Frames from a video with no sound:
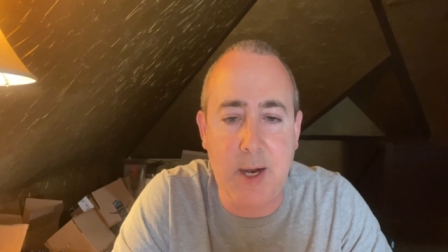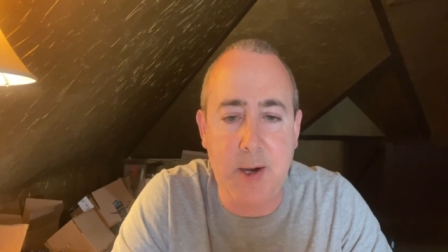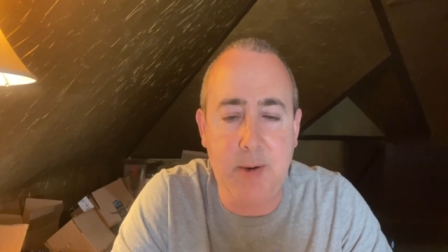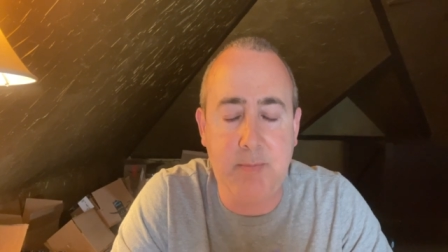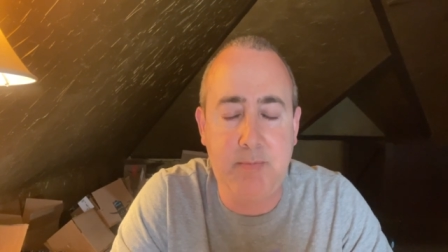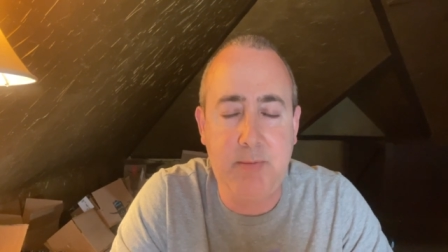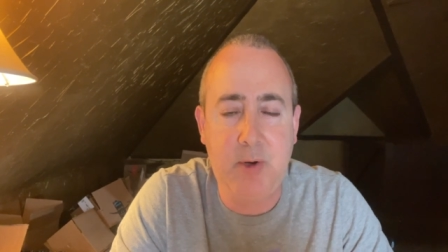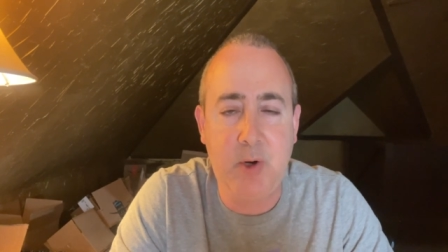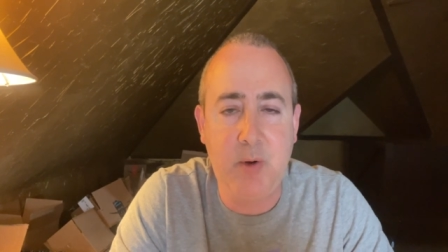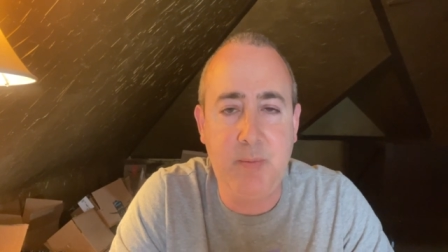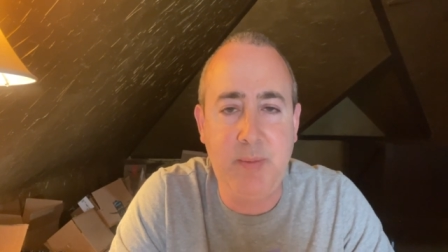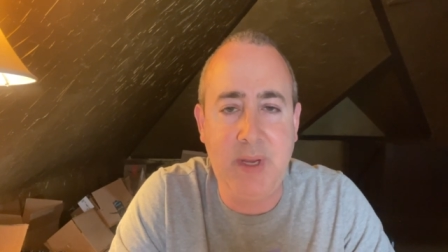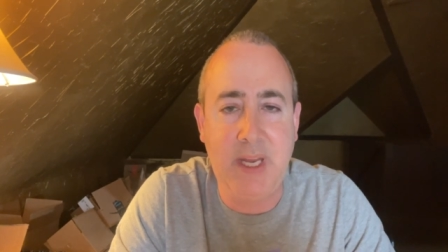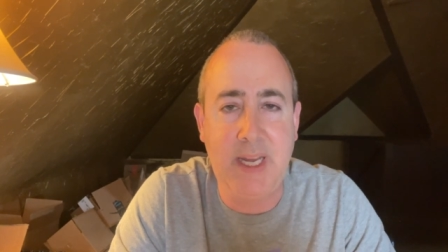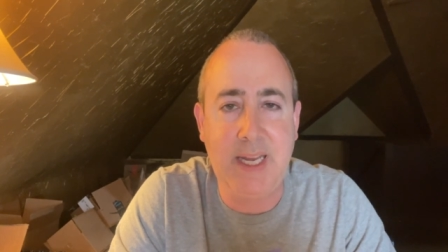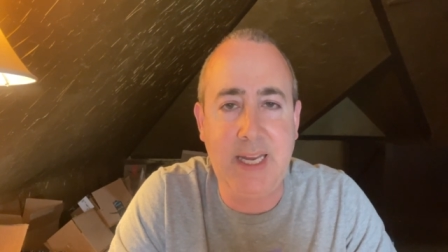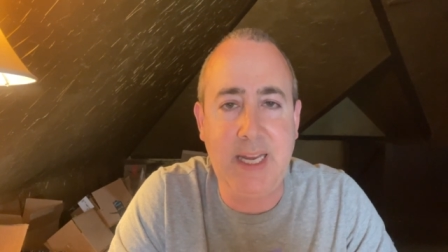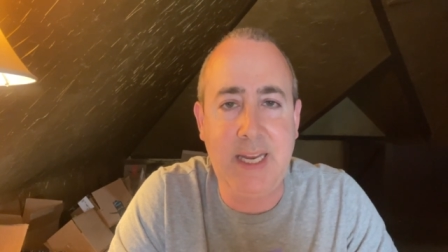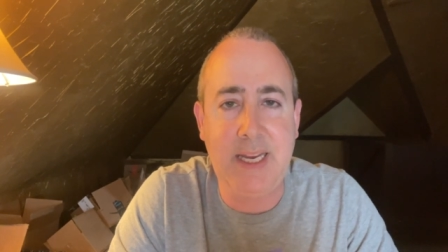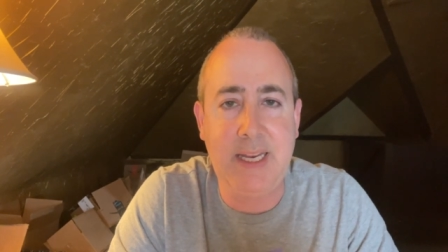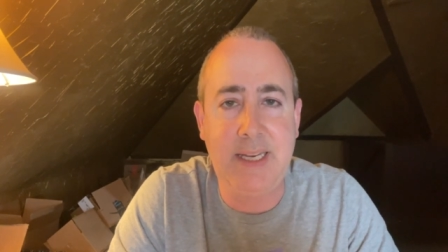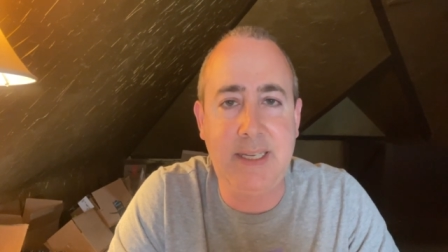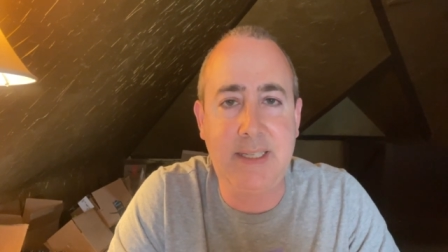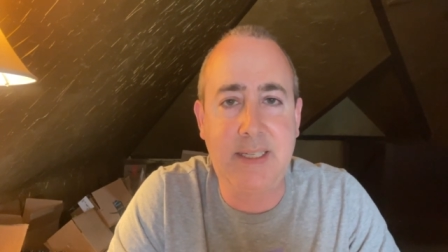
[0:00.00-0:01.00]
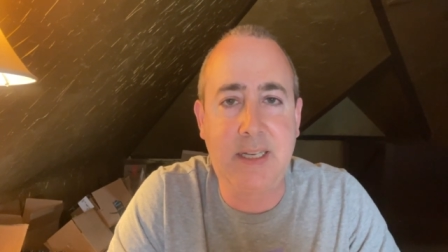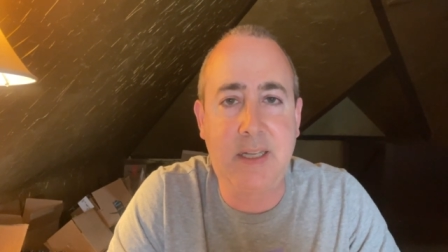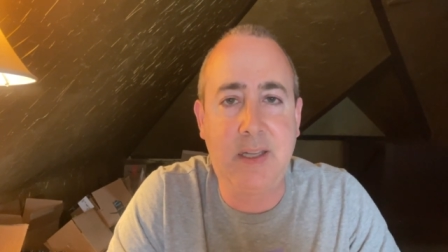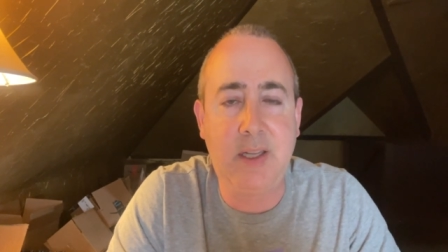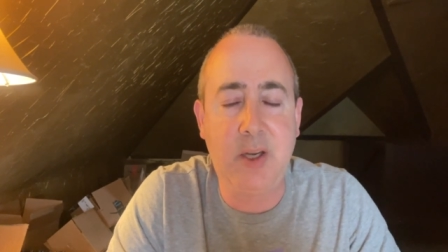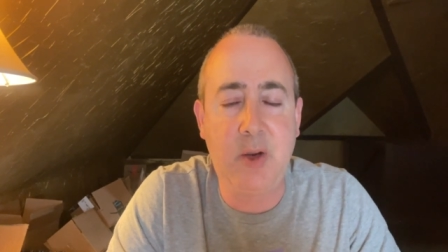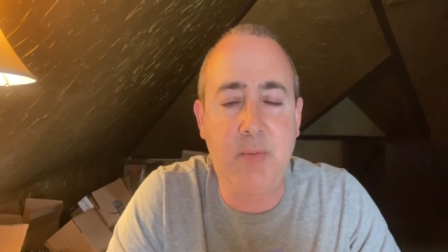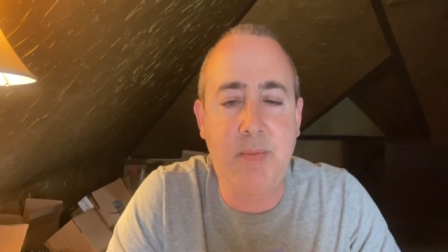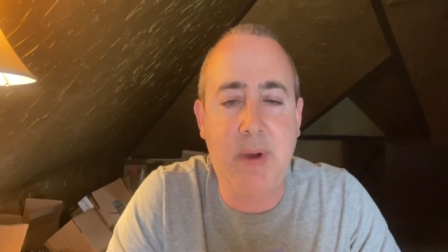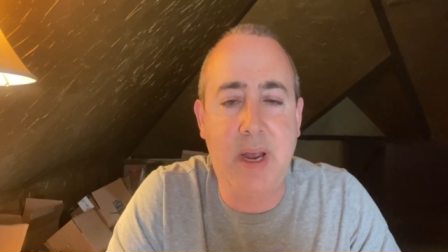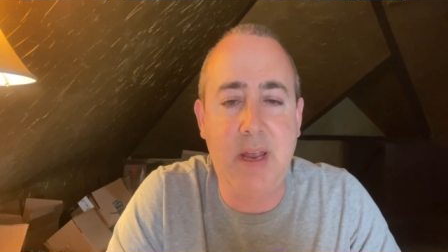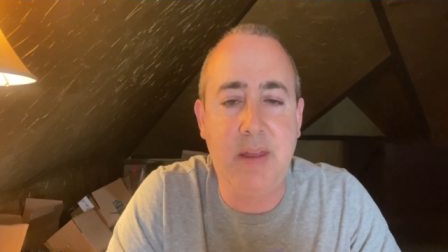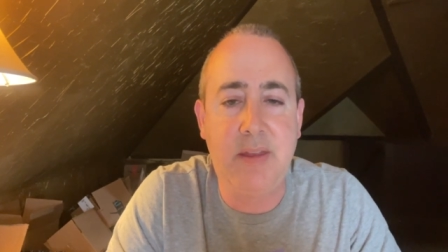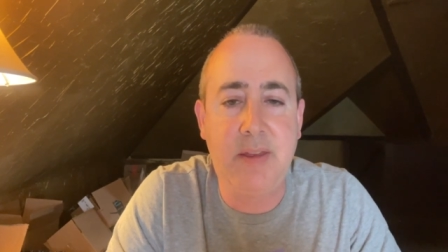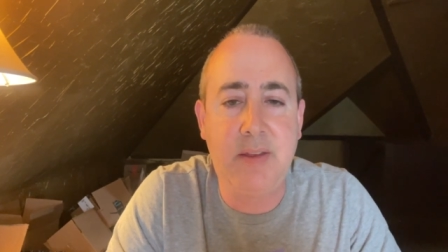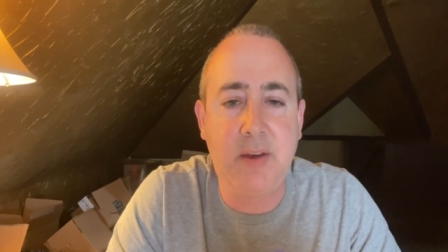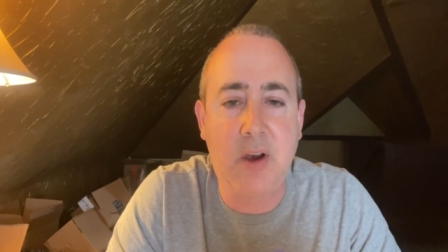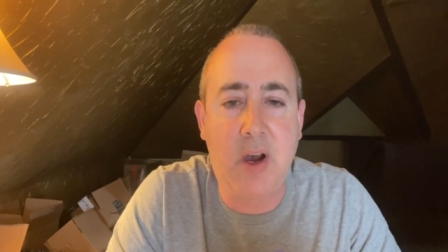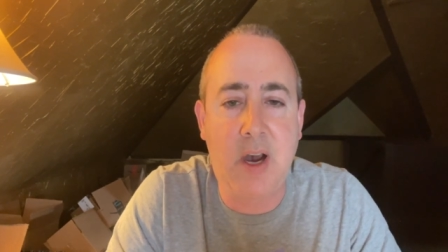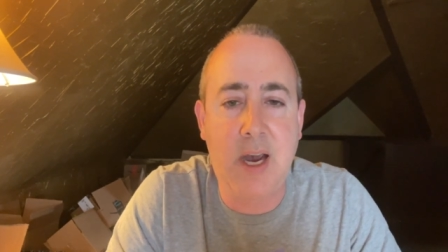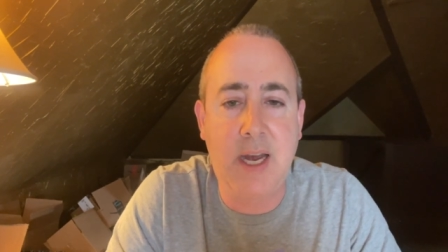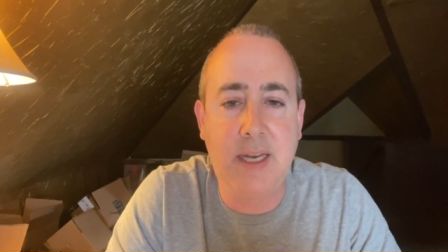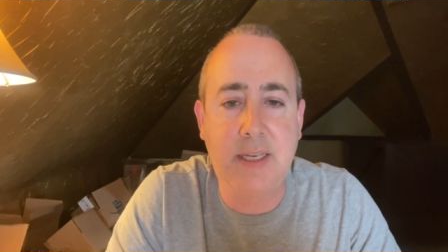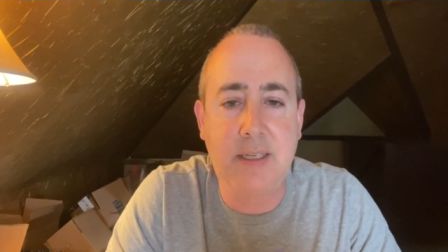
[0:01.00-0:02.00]
put me at ease, clear my
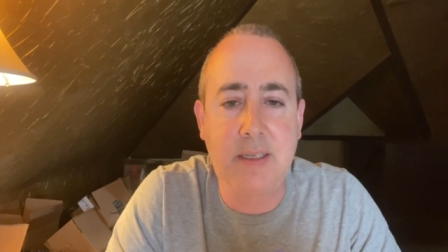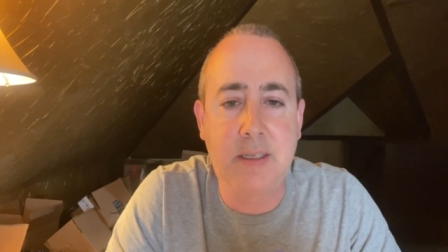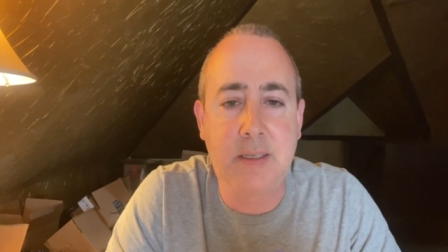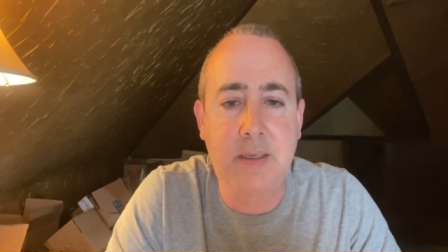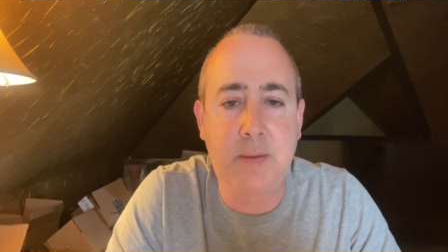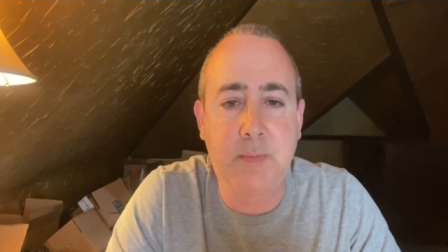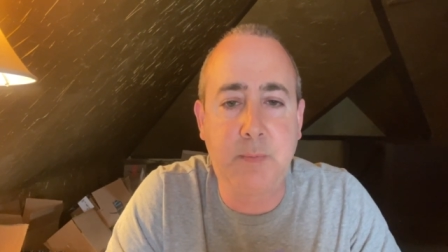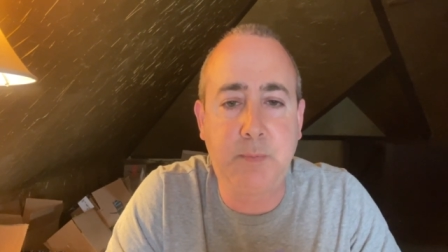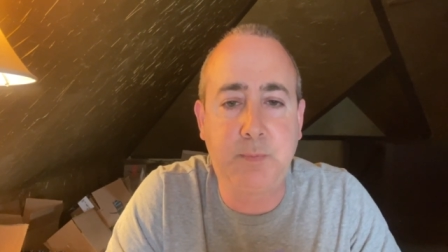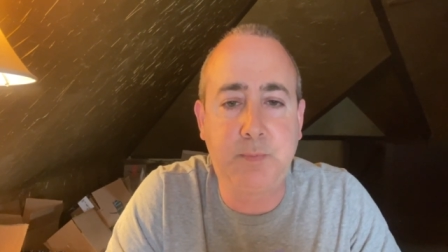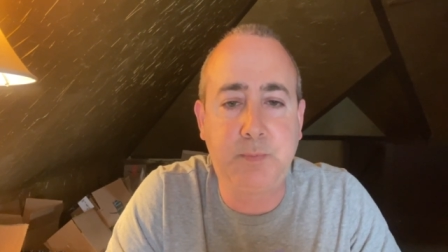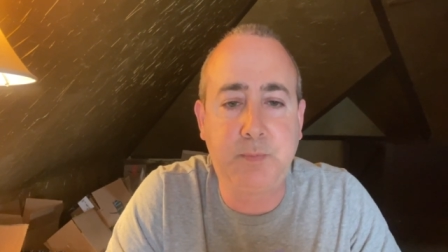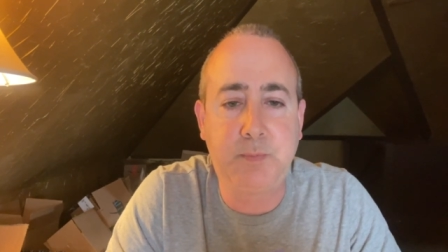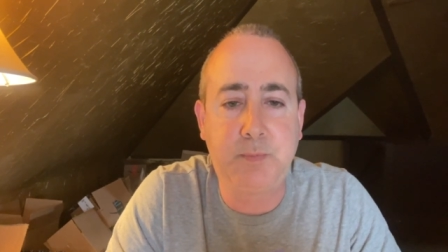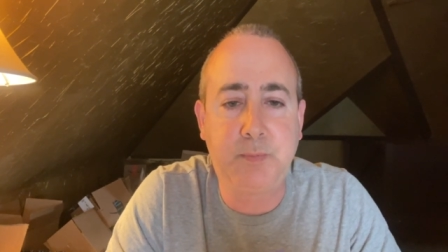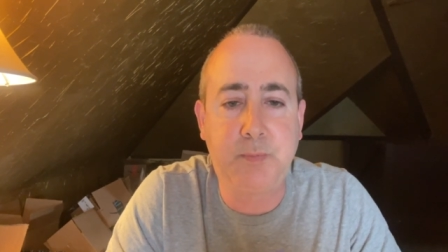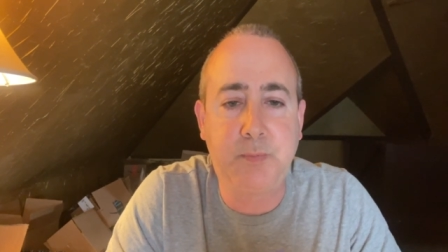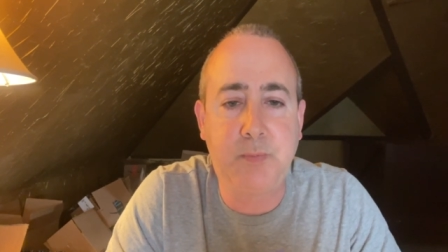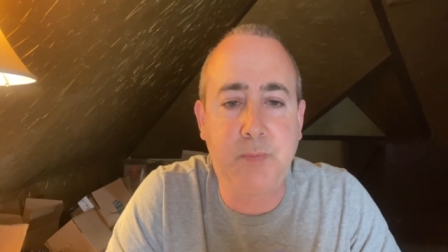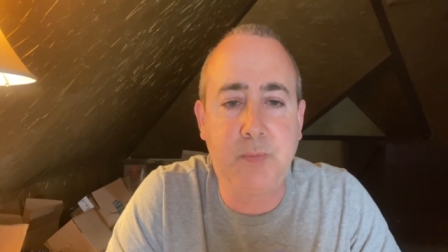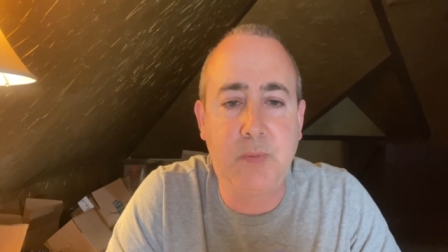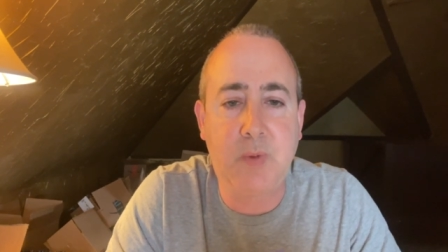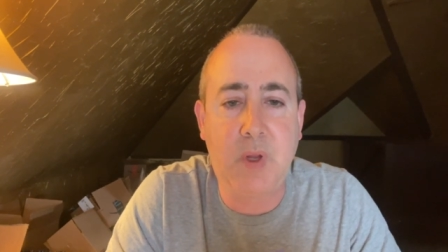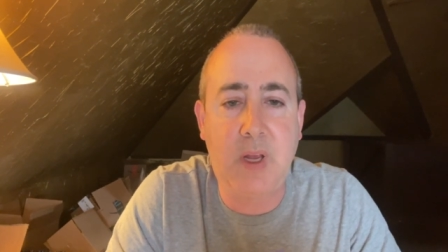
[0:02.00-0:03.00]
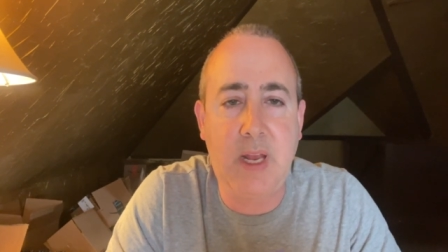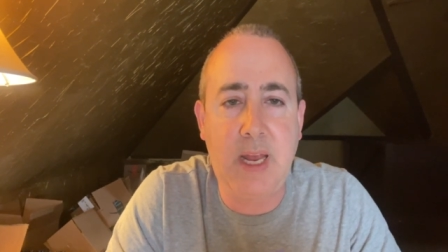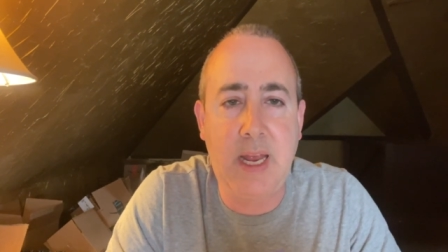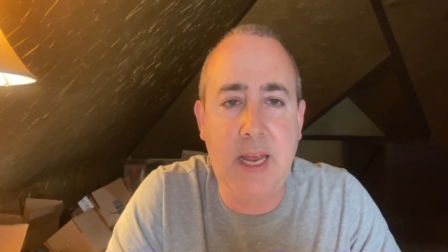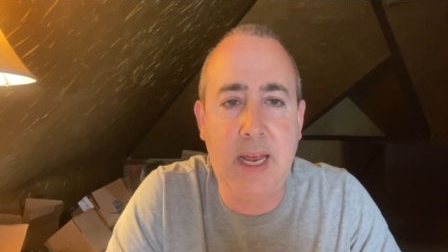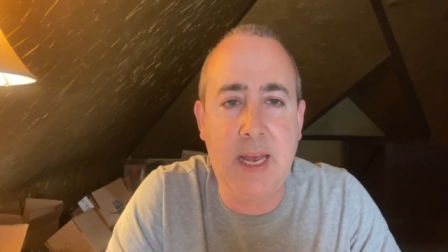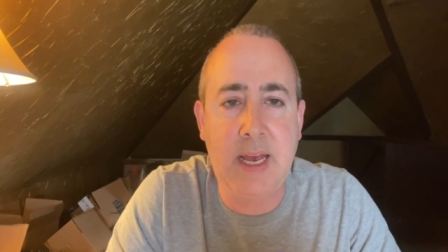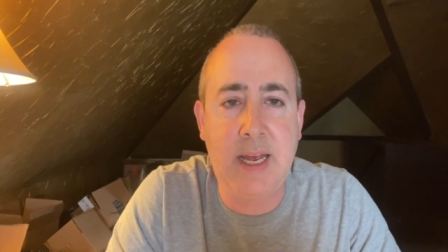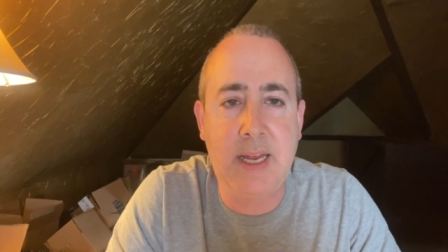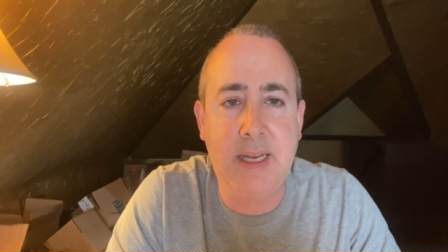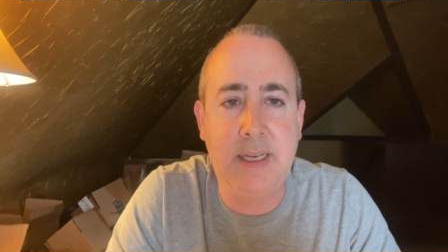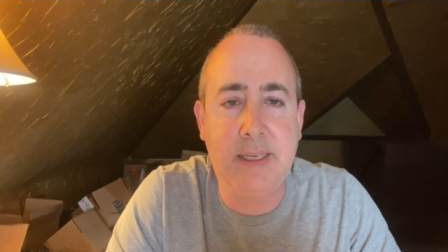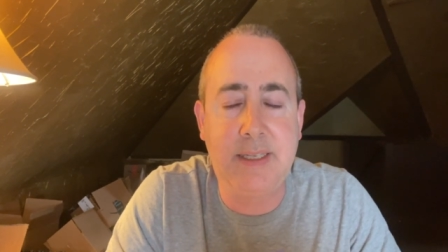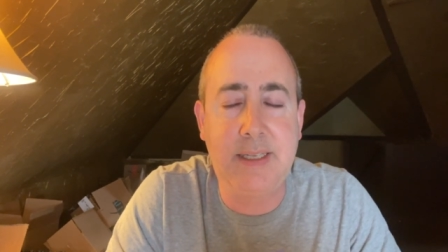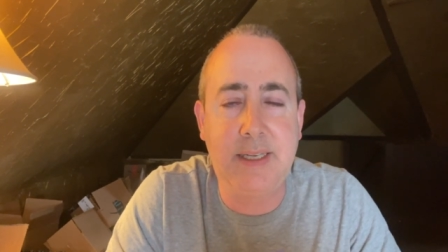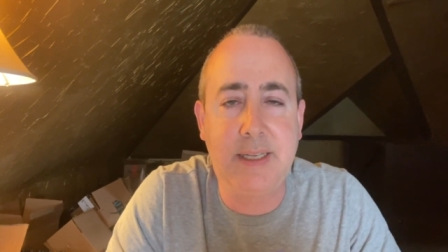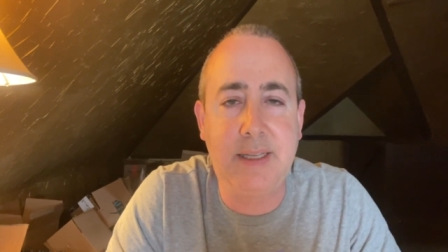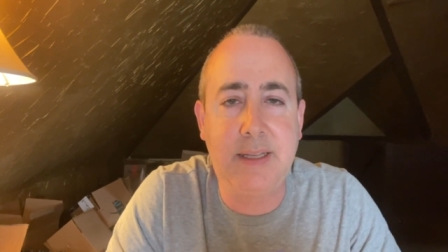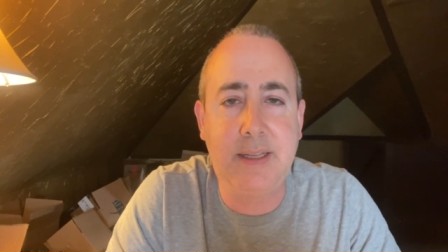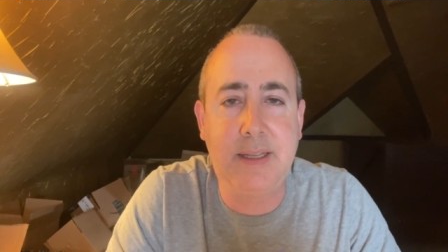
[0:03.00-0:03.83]
thoughts. And